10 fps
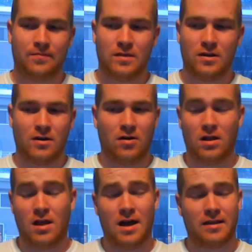you know, a
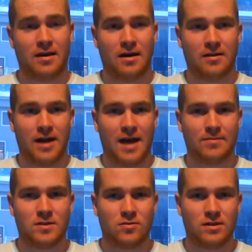lot of the other app
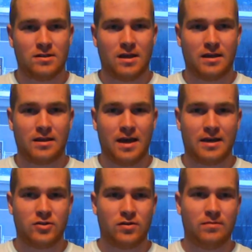stores like the
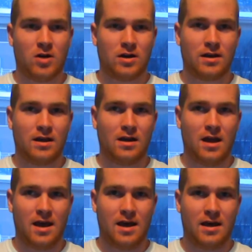Android Market
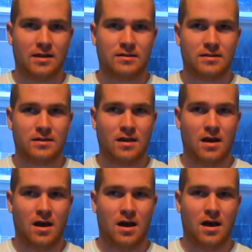and
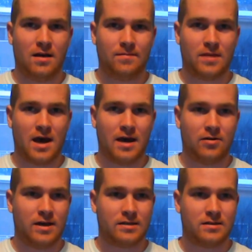the
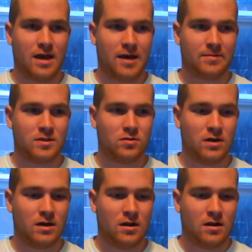iOS App
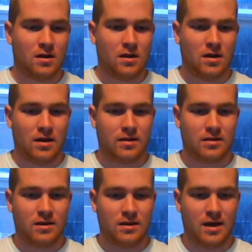Store,
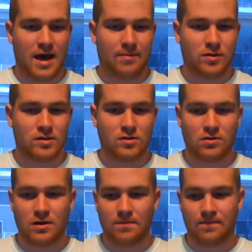the Apple
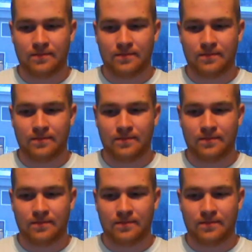Store,